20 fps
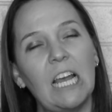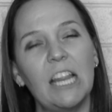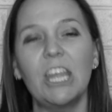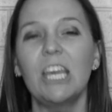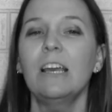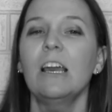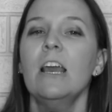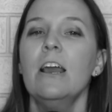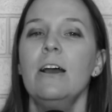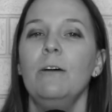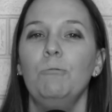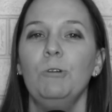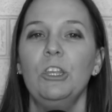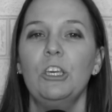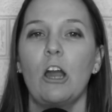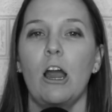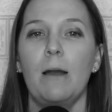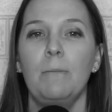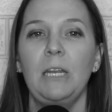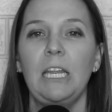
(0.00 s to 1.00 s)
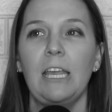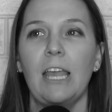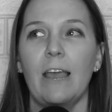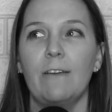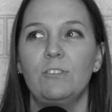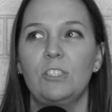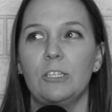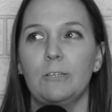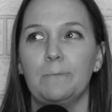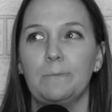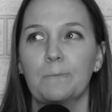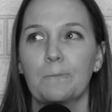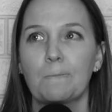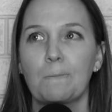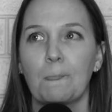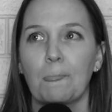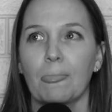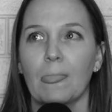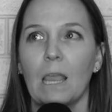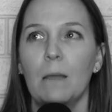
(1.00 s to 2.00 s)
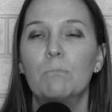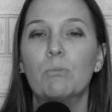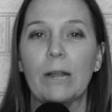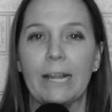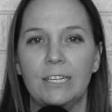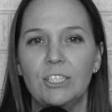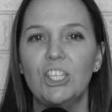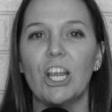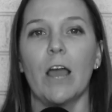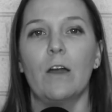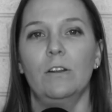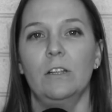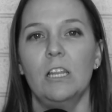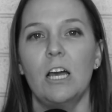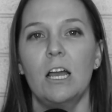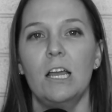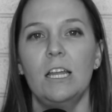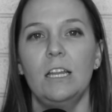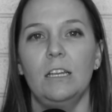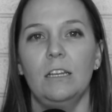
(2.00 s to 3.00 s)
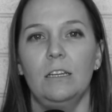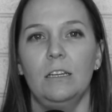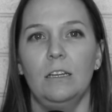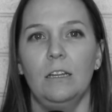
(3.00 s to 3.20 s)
I think with comedy you have to branch out a lot.